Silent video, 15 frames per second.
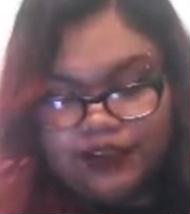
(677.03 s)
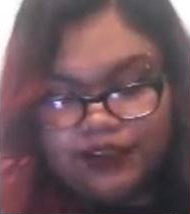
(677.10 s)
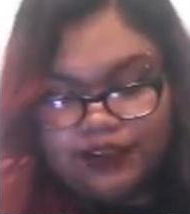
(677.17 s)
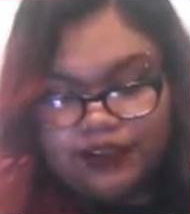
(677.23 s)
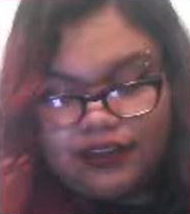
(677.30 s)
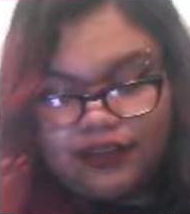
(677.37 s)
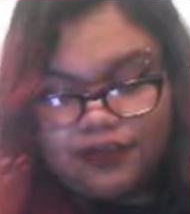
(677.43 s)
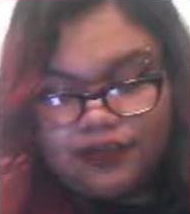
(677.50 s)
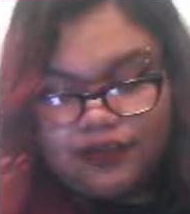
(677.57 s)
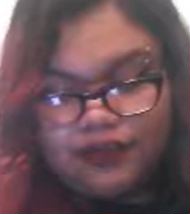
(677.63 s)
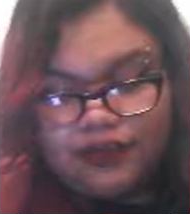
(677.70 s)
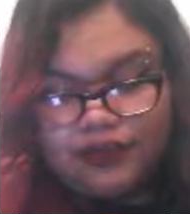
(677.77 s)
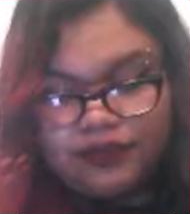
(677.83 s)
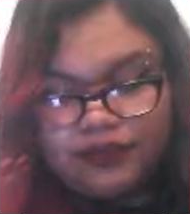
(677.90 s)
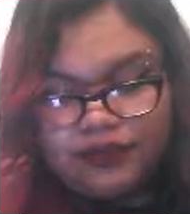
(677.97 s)
and then
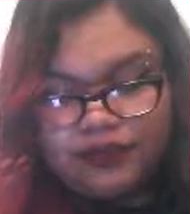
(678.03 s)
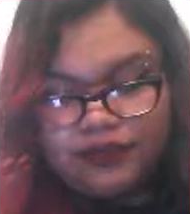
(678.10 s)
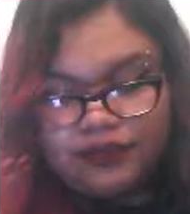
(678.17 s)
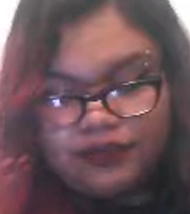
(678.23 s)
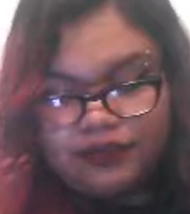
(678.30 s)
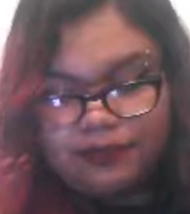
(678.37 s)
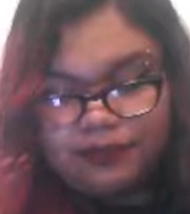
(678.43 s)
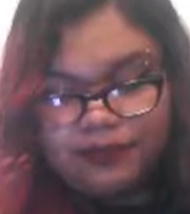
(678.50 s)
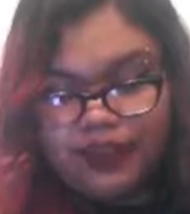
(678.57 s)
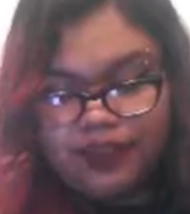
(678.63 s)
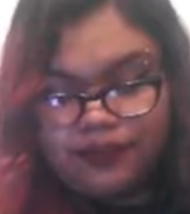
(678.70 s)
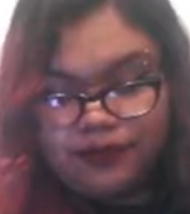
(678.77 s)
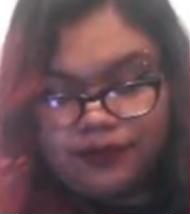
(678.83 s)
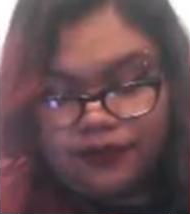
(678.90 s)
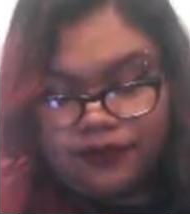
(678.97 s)
number
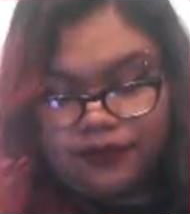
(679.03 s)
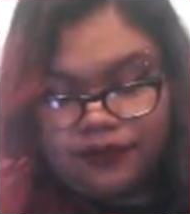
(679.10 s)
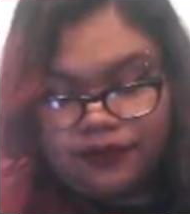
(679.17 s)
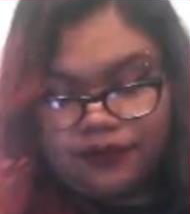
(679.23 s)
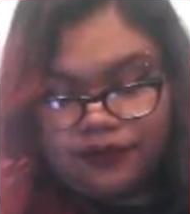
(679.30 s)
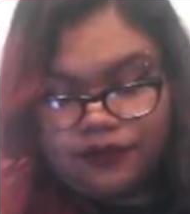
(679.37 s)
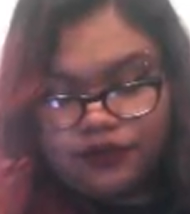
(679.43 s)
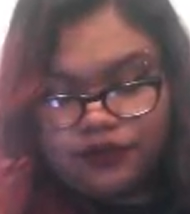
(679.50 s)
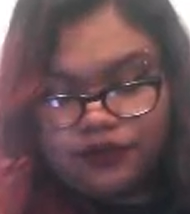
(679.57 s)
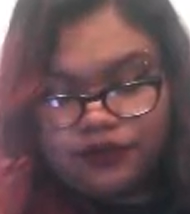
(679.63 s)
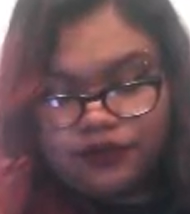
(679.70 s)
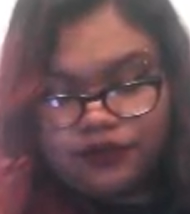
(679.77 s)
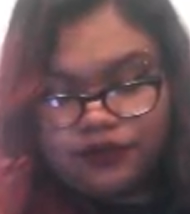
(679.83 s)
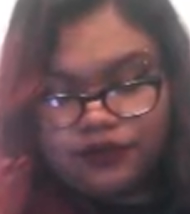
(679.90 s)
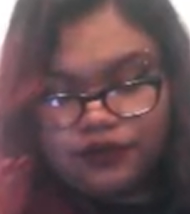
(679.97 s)
5, 1,
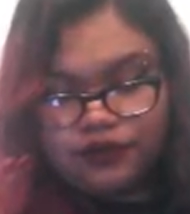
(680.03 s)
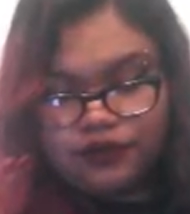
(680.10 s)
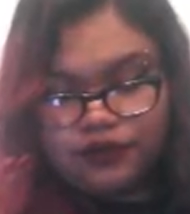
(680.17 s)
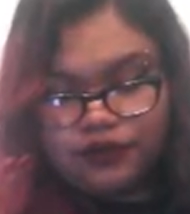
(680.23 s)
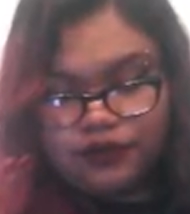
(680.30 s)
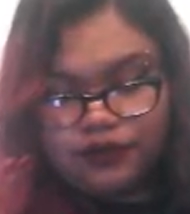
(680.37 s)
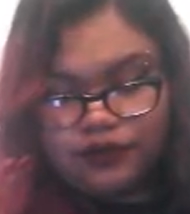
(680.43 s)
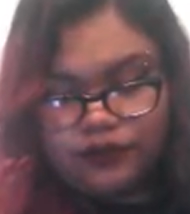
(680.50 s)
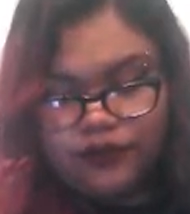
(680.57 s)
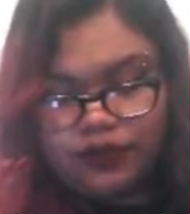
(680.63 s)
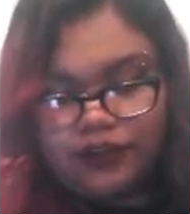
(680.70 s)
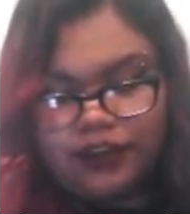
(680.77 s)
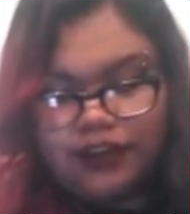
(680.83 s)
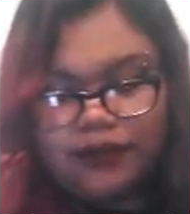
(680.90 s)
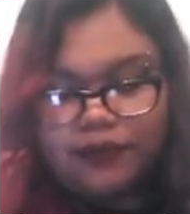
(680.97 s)
2, 3, 4,
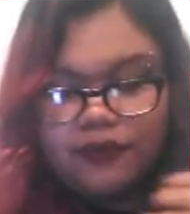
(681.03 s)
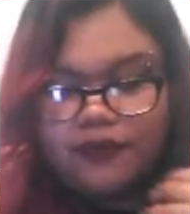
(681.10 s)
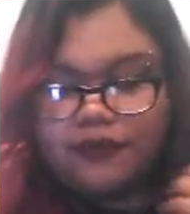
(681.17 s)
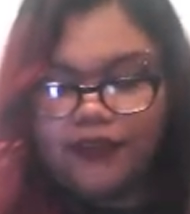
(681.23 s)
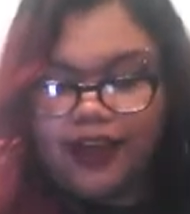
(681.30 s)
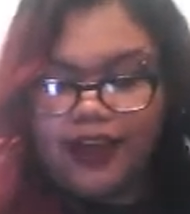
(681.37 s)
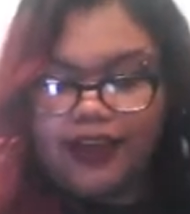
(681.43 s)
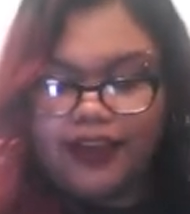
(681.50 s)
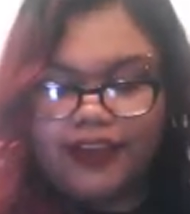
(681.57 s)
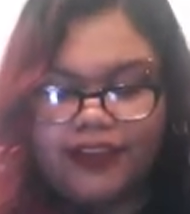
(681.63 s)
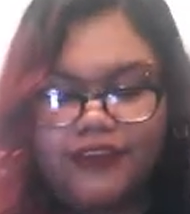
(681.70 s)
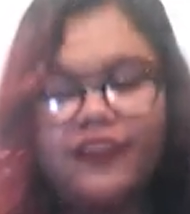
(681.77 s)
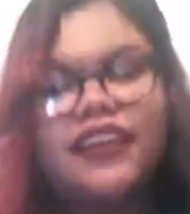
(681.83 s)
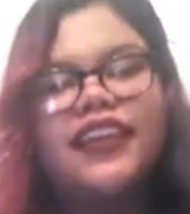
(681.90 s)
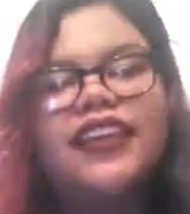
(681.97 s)
5, yeah, number
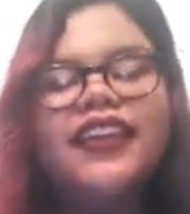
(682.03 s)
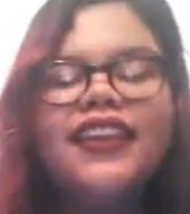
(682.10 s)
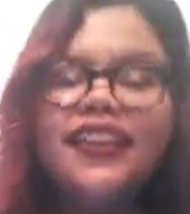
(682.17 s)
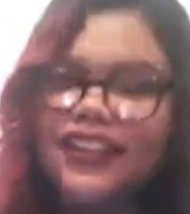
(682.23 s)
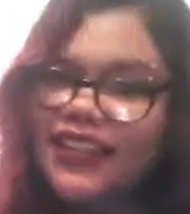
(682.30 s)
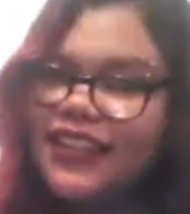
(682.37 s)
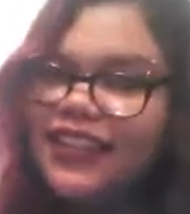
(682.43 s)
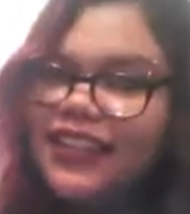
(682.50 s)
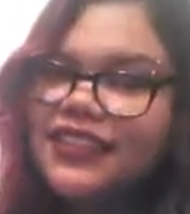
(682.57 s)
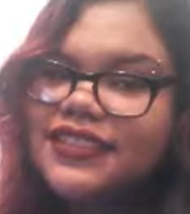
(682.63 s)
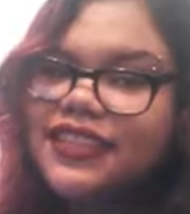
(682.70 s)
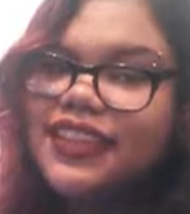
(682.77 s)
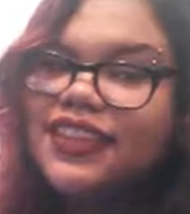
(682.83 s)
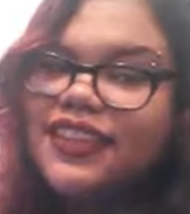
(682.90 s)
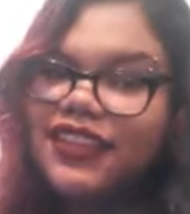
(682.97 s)
5
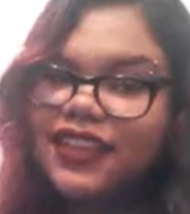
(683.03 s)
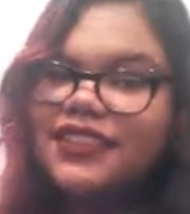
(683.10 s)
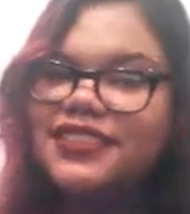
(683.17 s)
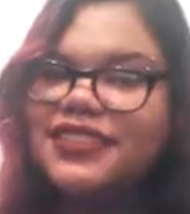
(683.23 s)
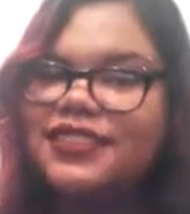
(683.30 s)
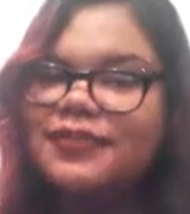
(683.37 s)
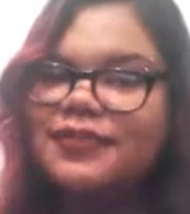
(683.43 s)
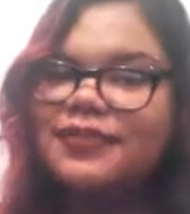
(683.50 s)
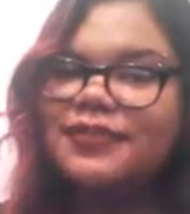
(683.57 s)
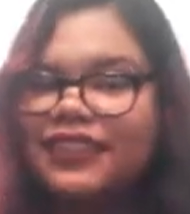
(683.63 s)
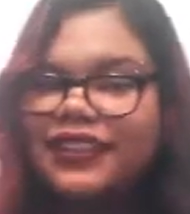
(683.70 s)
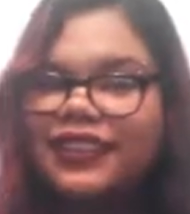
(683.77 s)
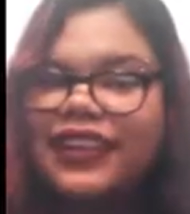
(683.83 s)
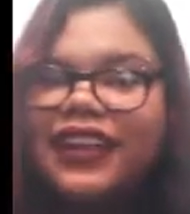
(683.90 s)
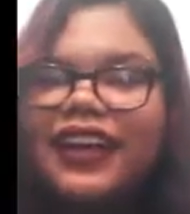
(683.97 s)
is Ghost in the
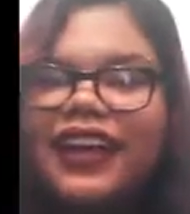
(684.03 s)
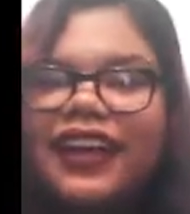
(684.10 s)
Mirror.